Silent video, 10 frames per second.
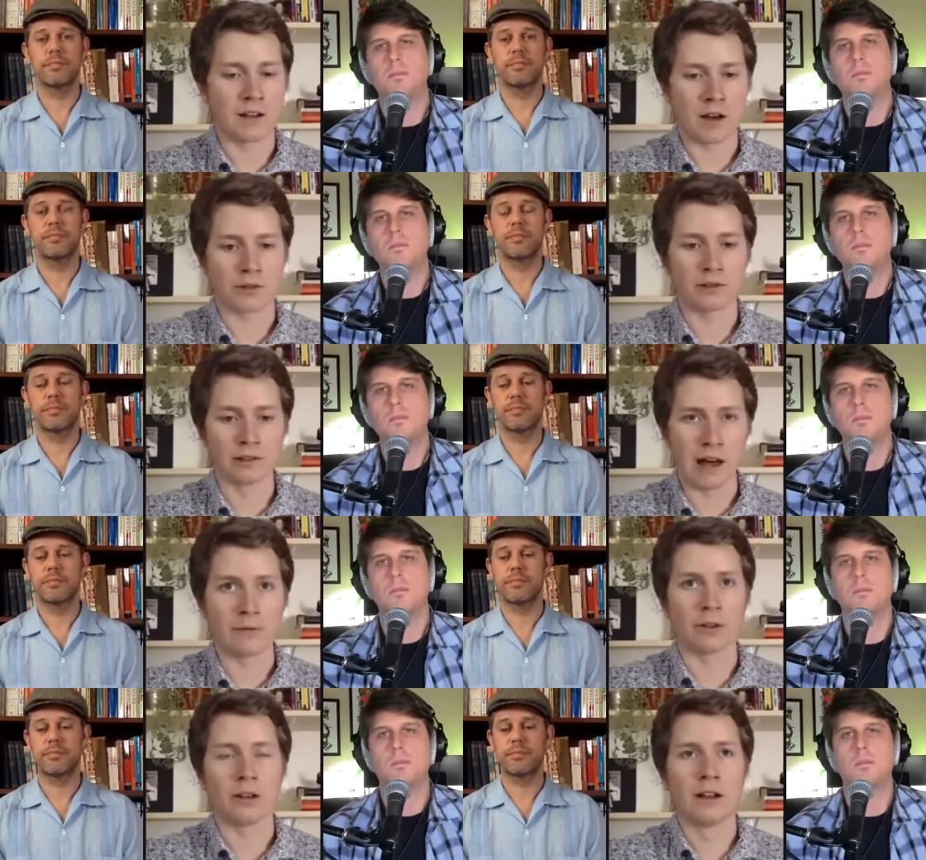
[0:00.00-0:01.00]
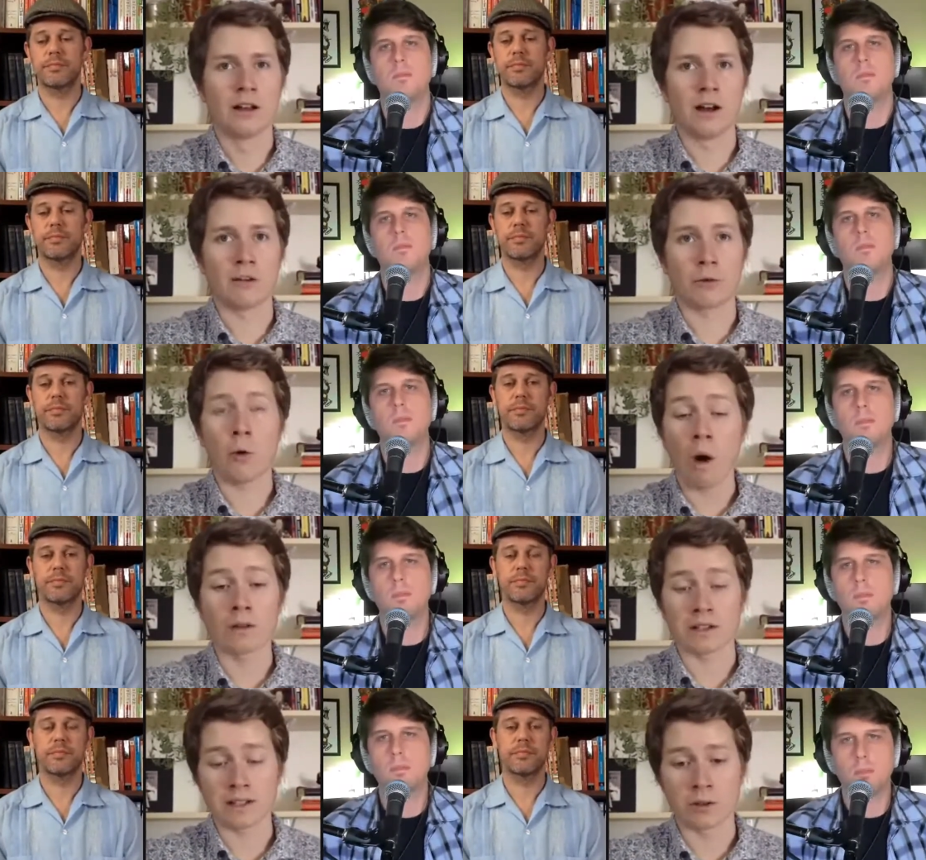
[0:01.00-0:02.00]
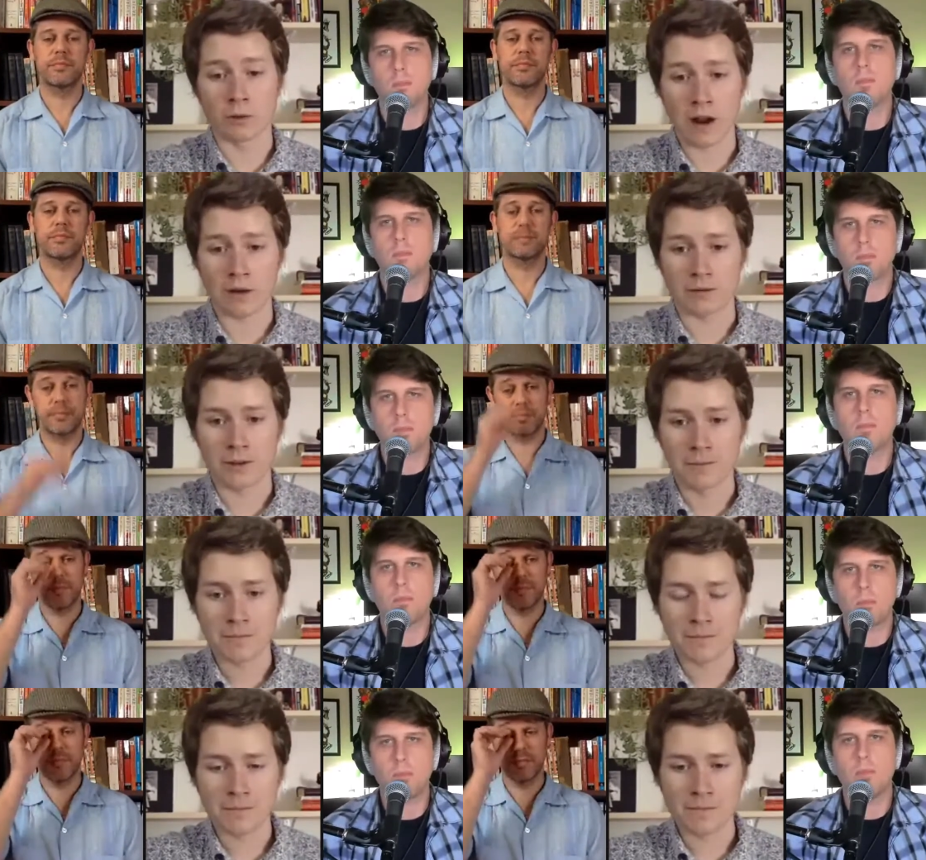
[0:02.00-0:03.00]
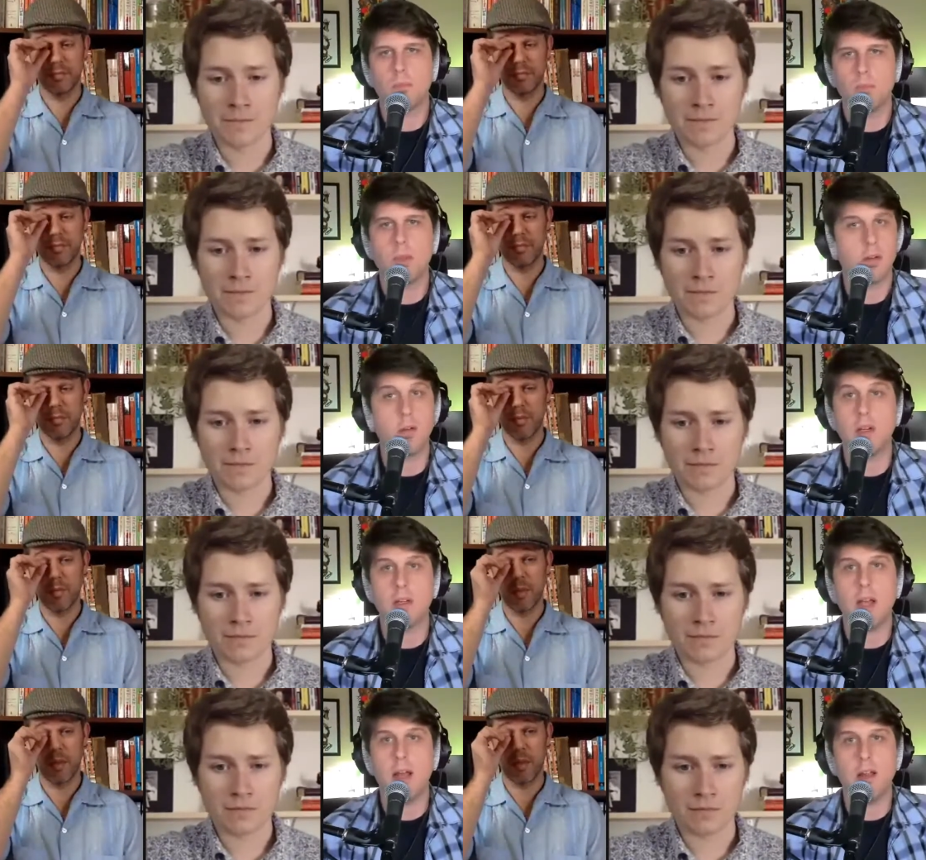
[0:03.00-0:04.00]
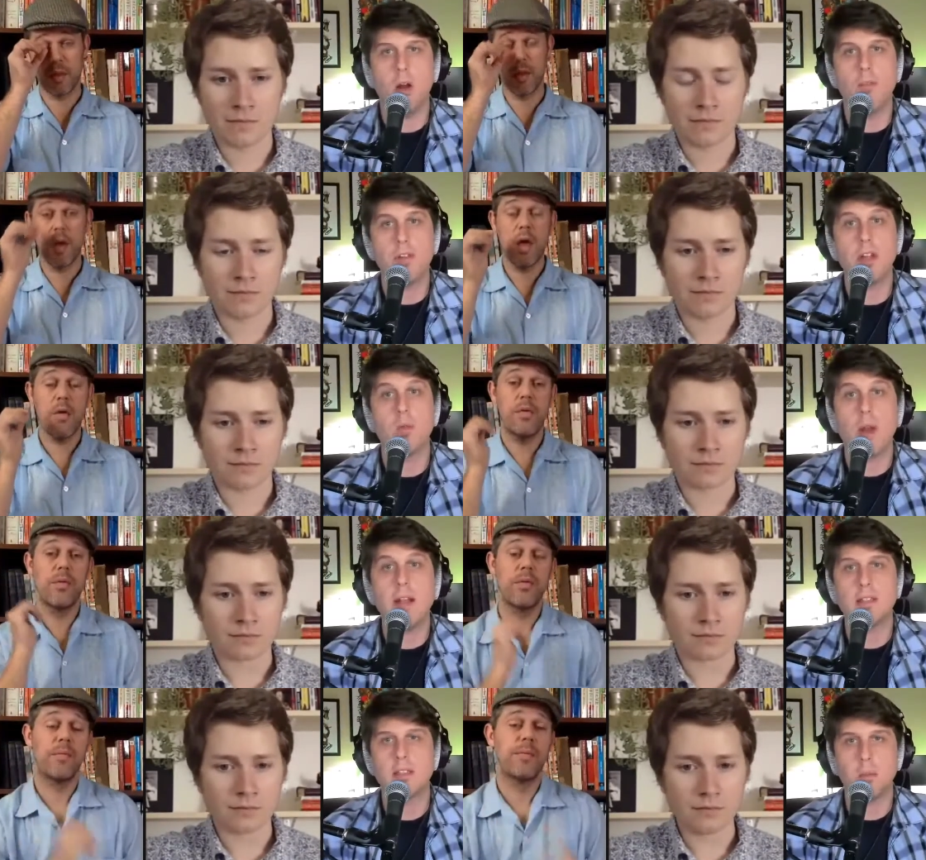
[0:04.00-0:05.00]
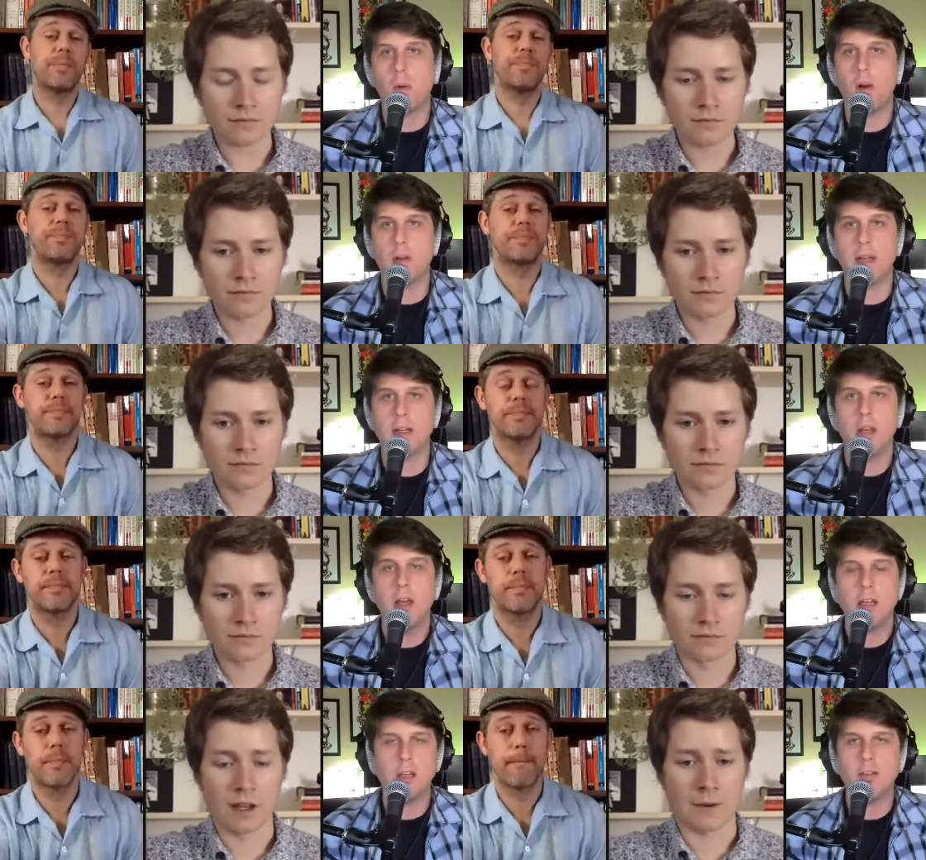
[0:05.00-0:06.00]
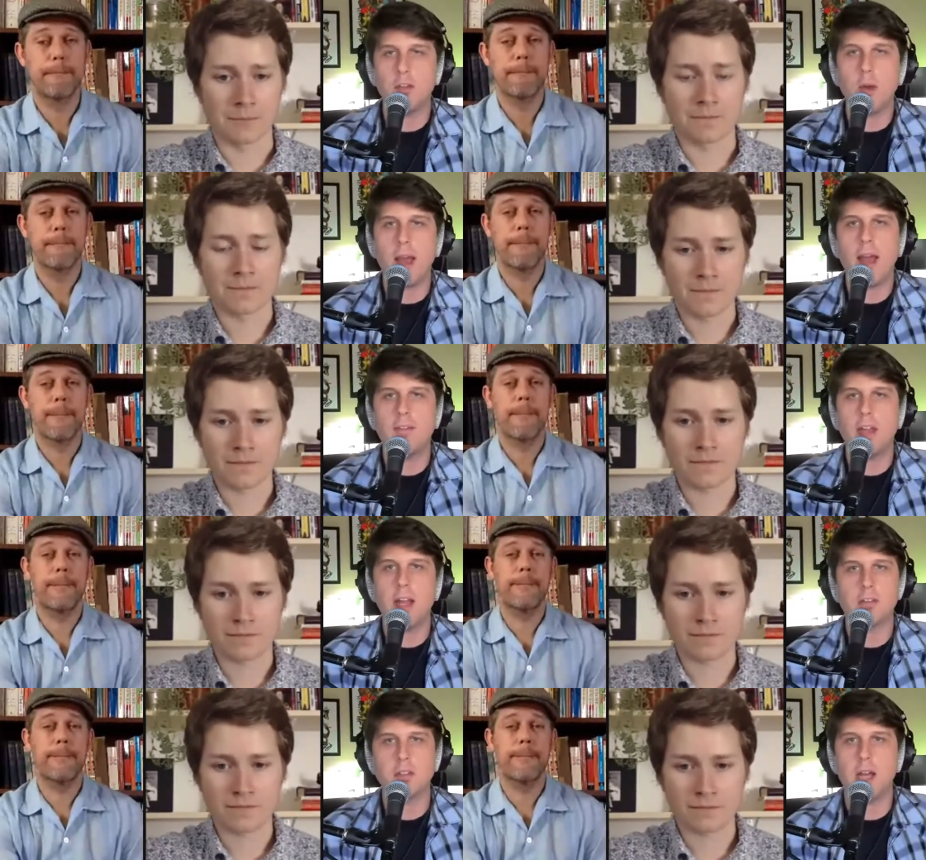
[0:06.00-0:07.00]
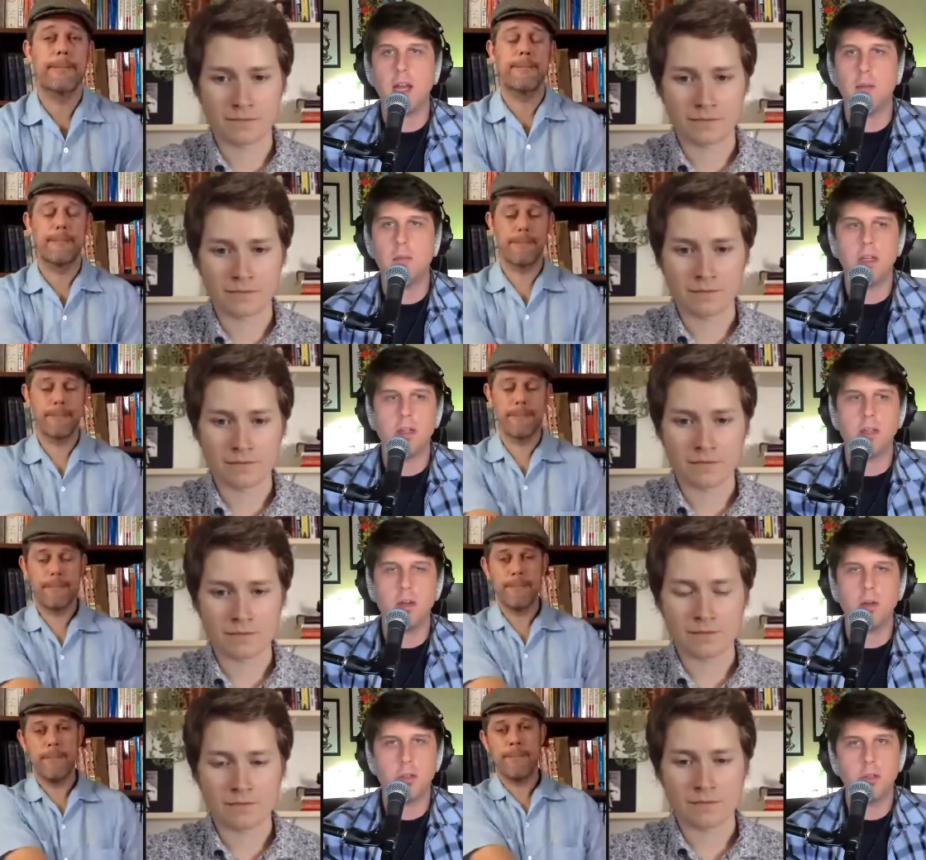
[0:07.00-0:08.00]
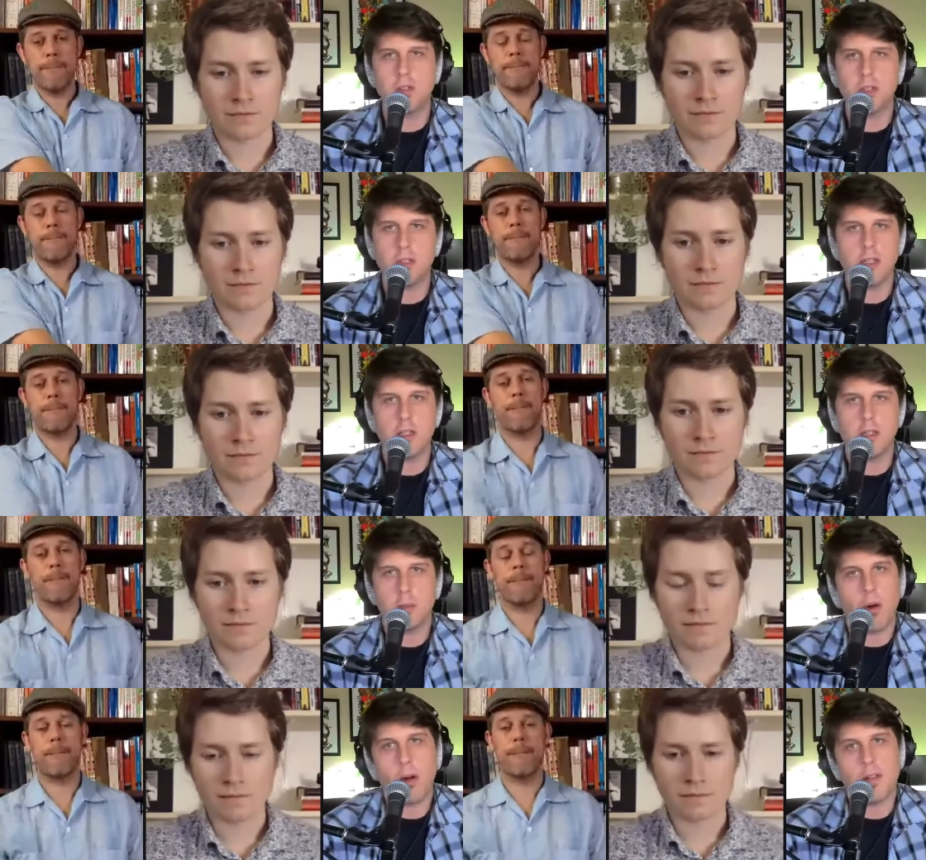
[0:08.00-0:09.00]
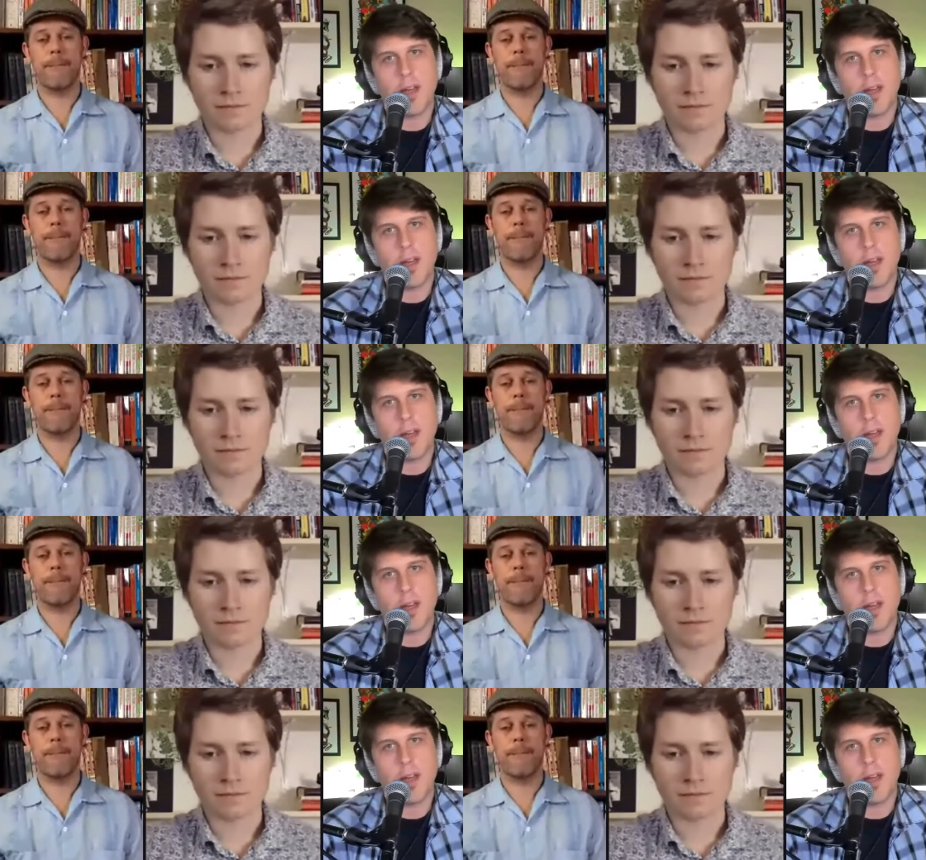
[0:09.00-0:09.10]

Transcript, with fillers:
Speaker 1: another level of quality to a round.
Speaker 2: Agreed. Yeah, and hopefully it raises the bar. Like if yeah. you have that extra time, then you know you sh- the the bar is